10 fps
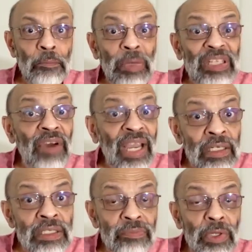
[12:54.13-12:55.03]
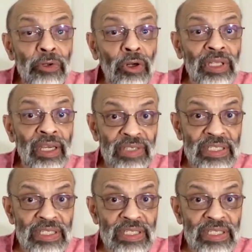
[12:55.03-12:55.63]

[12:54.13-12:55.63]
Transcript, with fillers: But the virus will not have